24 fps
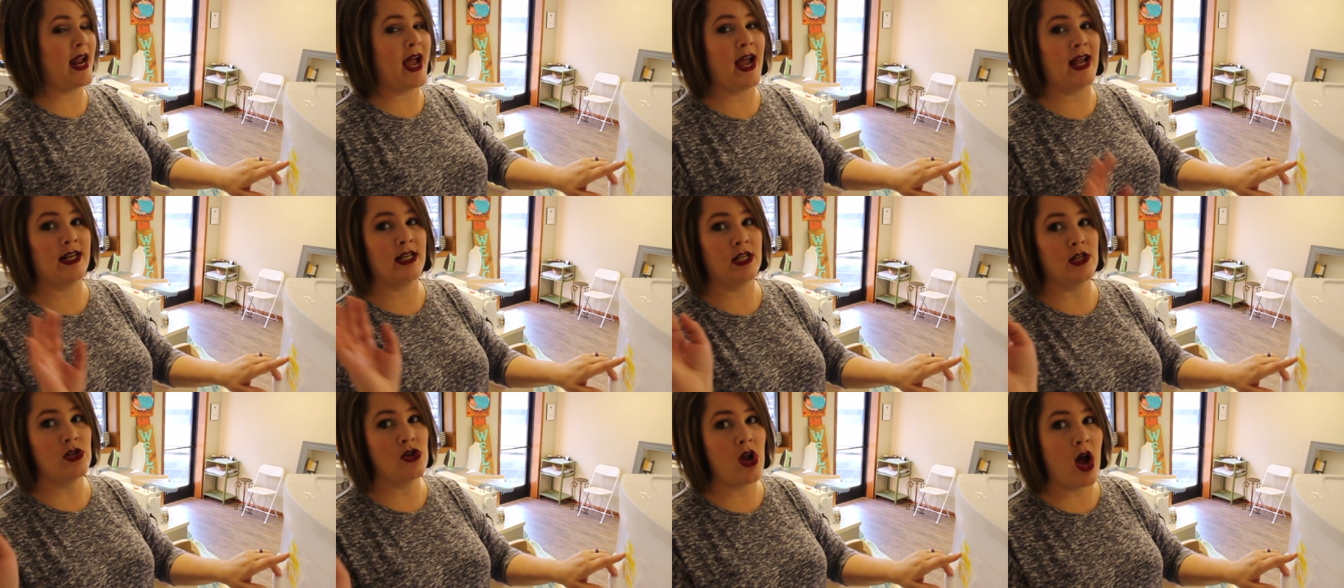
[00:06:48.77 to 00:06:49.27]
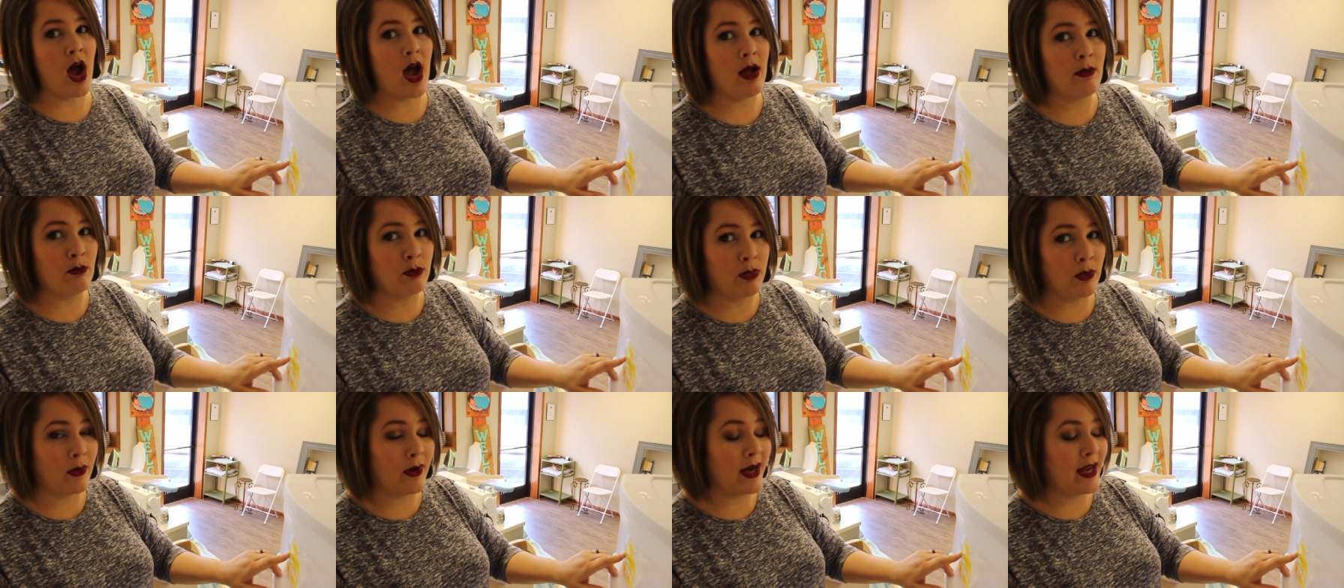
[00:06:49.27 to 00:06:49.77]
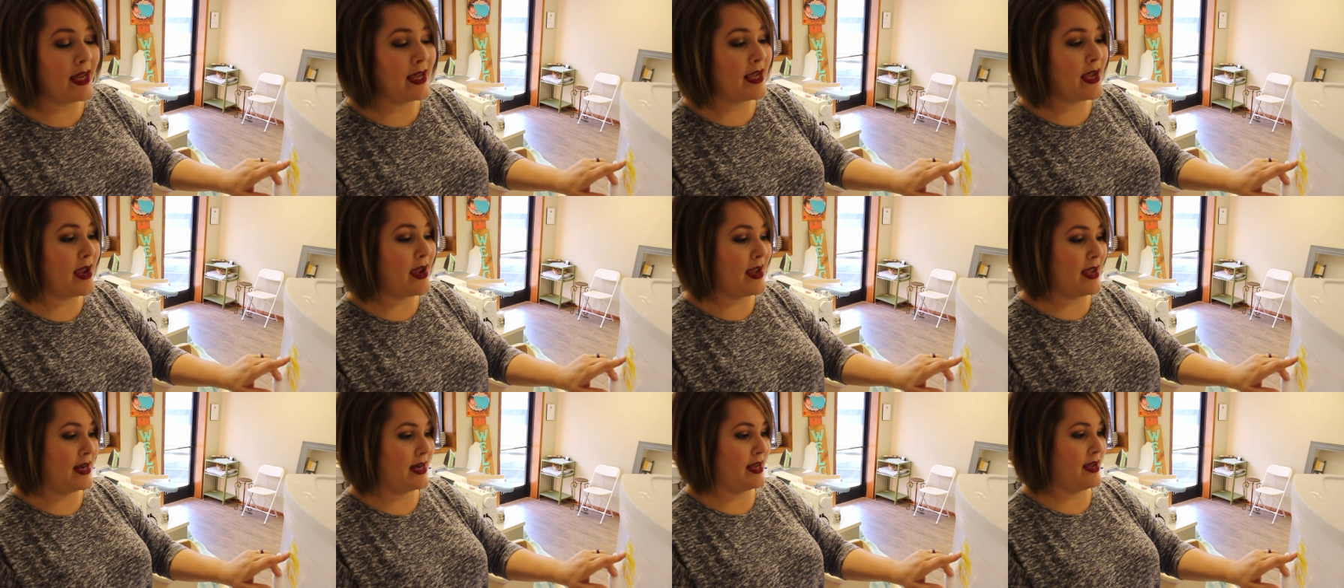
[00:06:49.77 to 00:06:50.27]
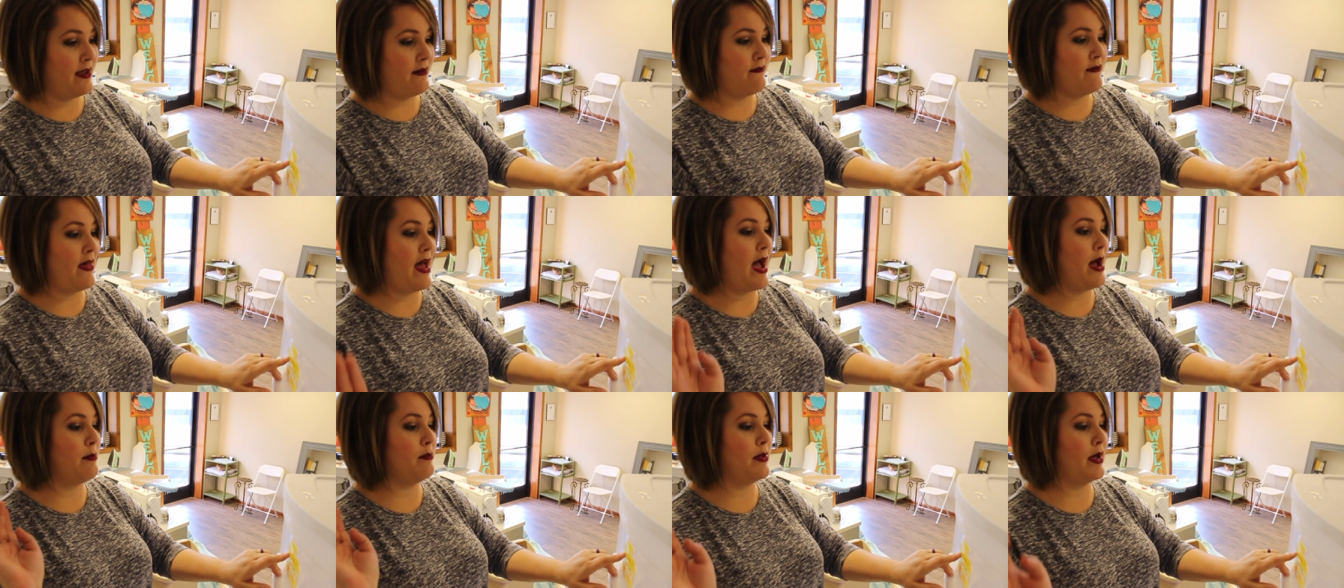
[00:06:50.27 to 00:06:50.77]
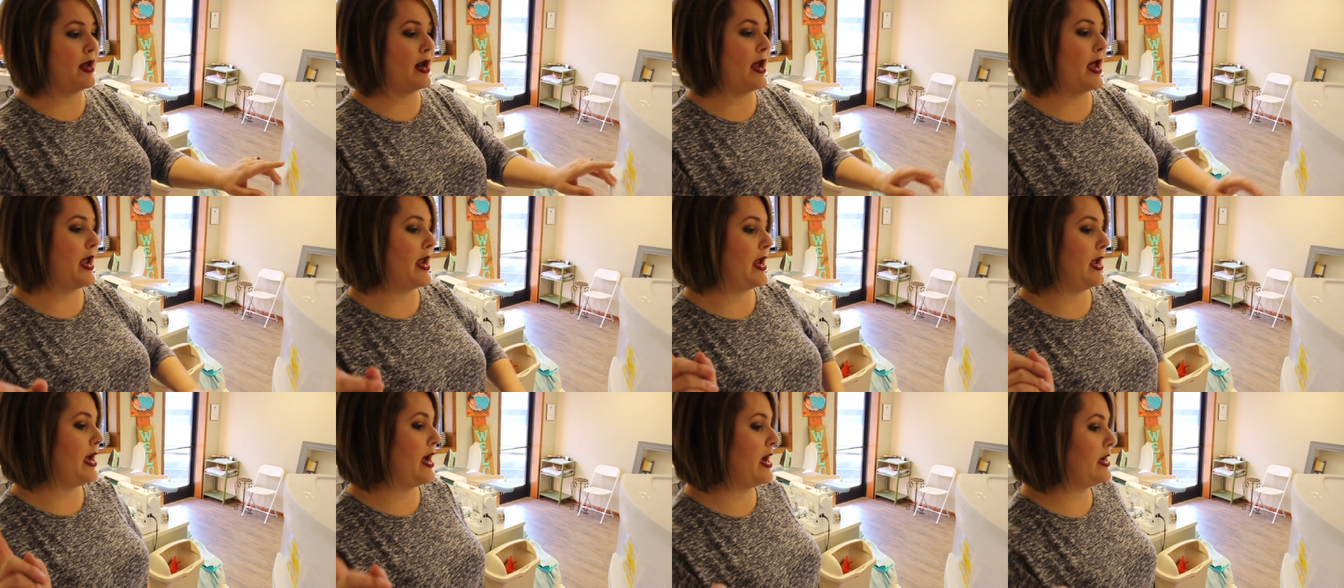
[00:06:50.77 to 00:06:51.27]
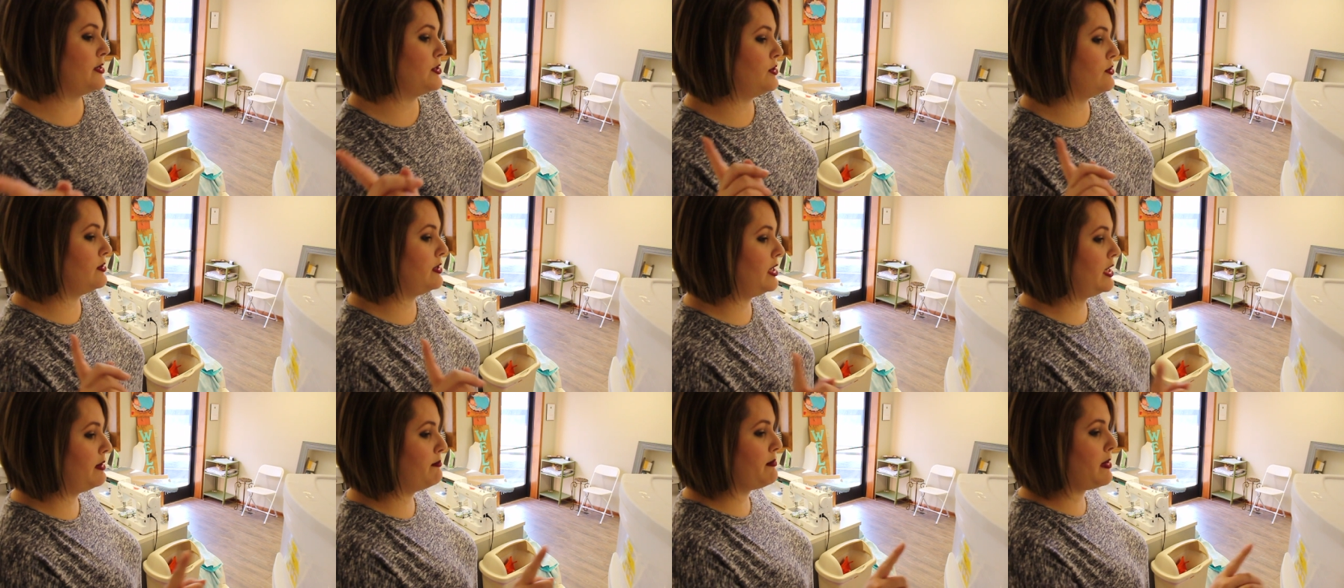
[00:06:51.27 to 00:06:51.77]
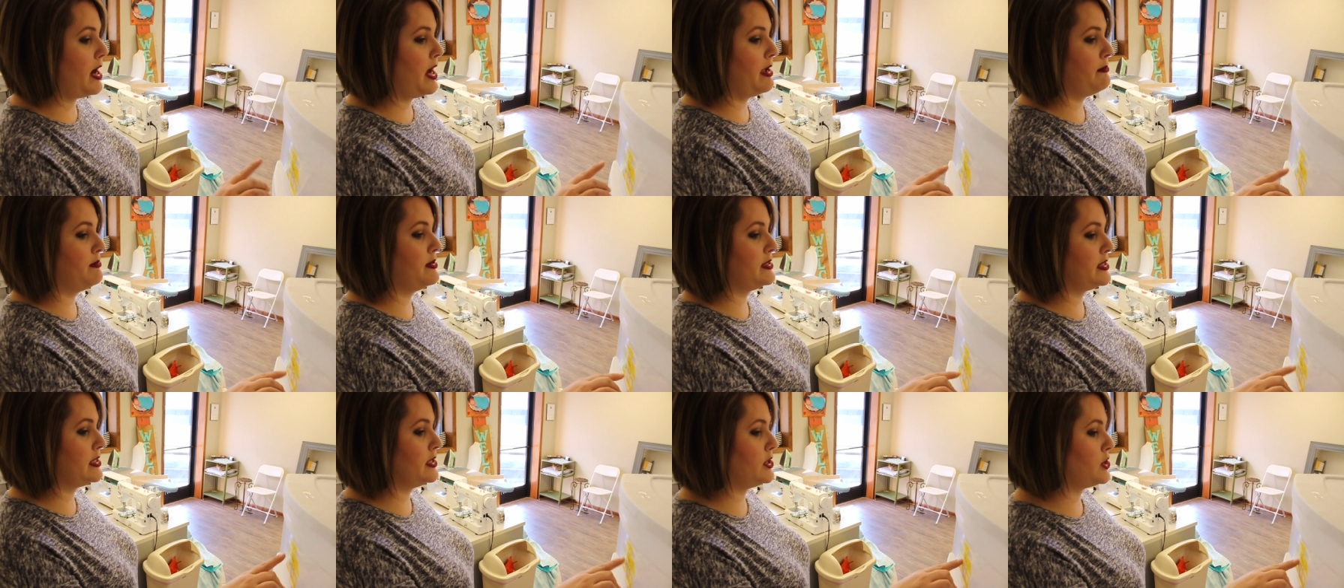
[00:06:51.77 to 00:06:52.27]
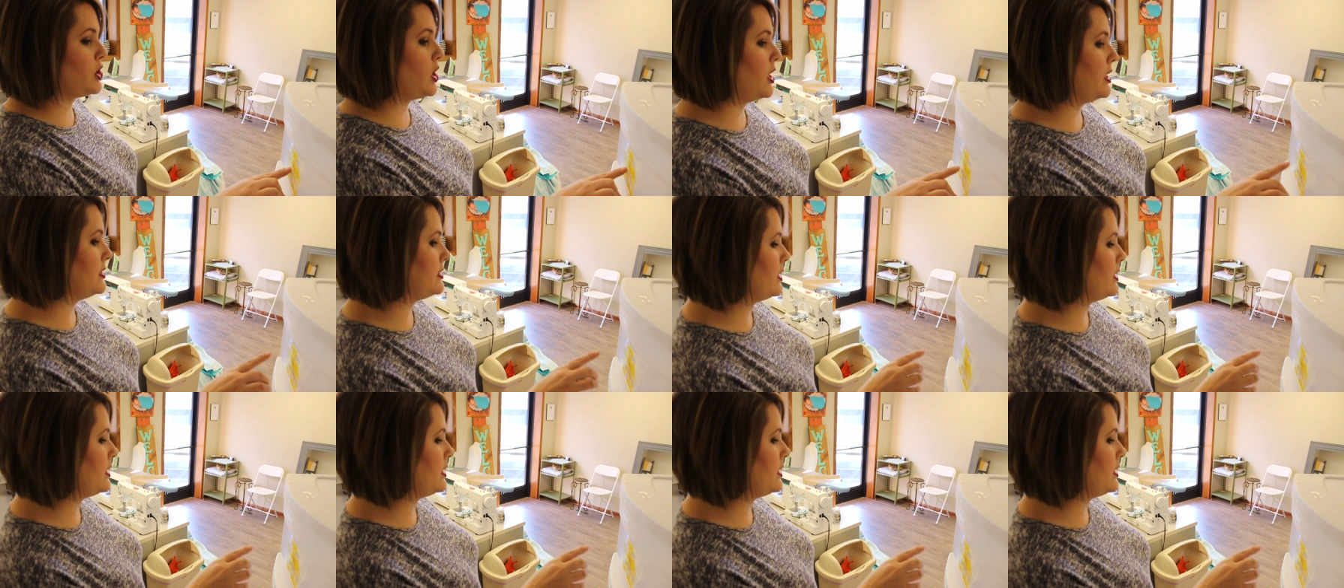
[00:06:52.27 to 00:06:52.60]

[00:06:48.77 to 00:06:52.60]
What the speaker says: I did not bring any of that, but I do need my business cards